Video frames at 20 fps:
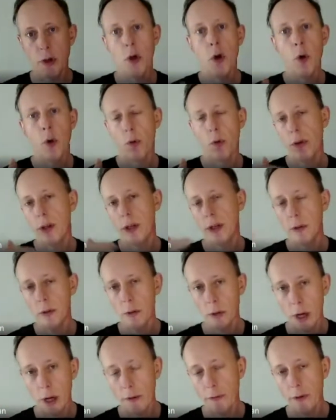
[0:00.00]
or the
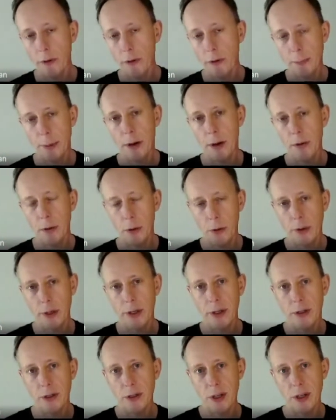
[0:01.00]
governance part of the
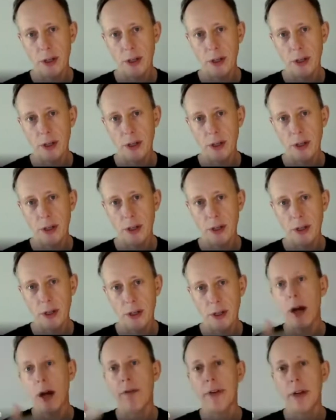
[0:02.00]
organization to still have
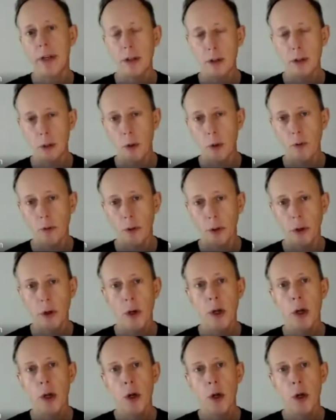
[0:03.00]
providence over